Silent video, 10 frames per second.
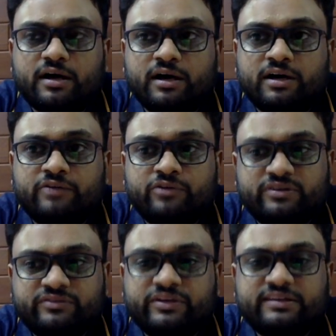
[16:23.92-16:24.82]

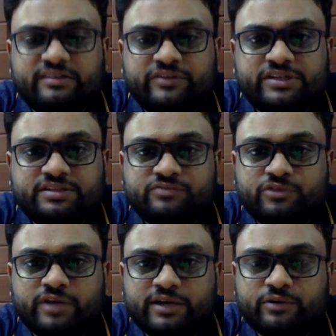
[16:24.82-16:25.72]
was well sufficient for
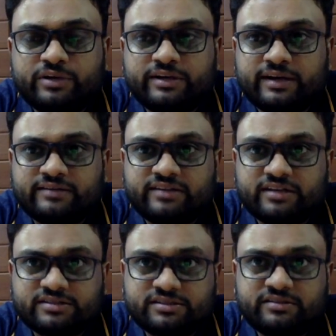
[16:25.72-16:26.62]
the IOTA
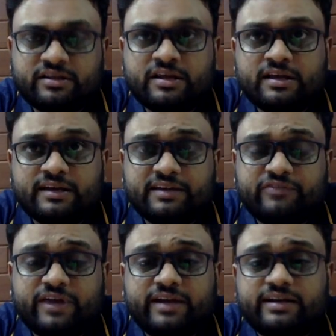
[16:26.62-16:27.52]
transactions. In
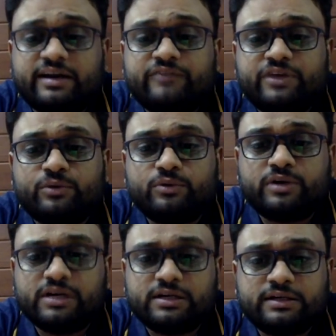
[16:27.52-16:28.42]
fact, we
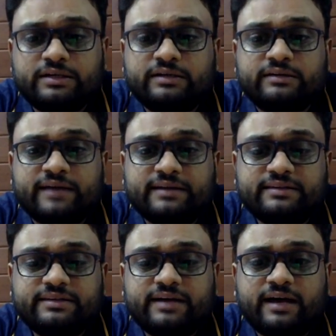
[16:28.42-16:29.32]
could run
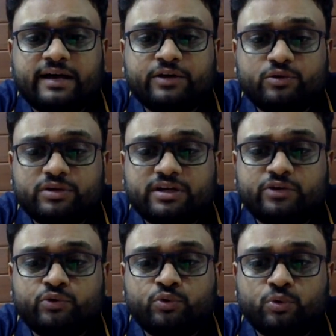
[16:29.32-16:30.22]
the IOTA
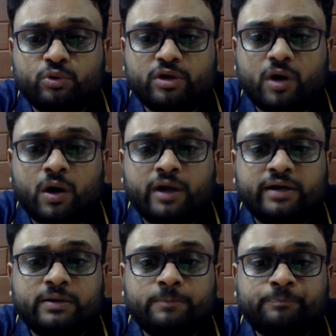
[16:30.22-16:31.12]
node on
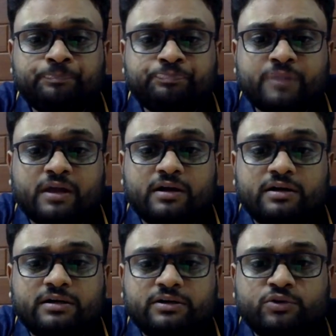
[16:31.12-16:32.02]
a
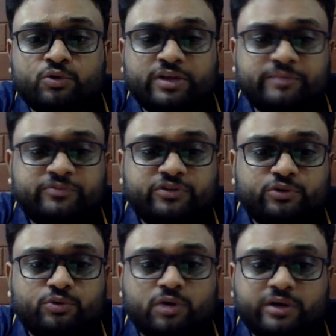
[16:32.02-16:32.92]

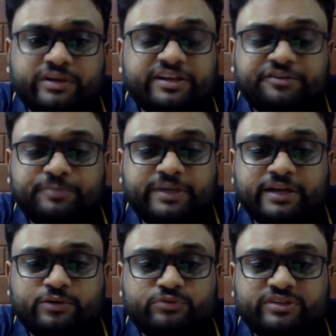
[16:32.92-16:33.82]
NodeMCU or
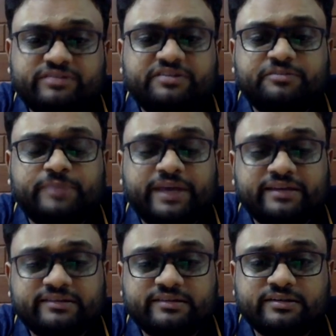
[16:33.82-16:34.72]
ESP8266
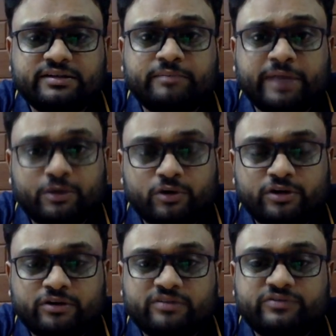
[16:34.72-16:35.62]
based
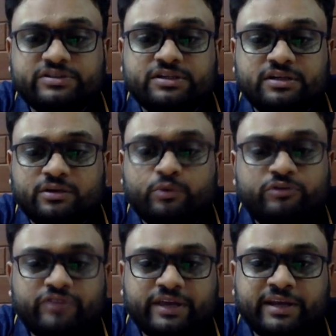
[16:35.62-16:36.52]
microcontrollers, which are
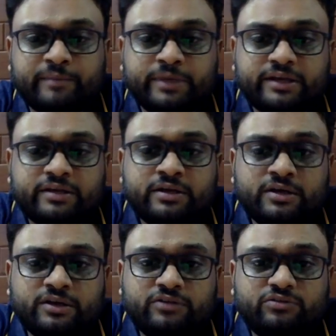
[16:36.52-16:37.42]
Wi-Fi enabled.
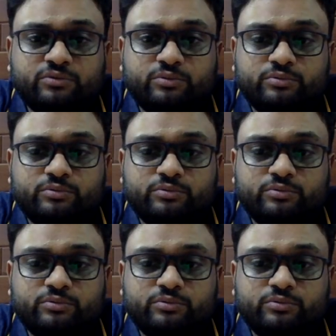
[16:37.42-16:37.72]
So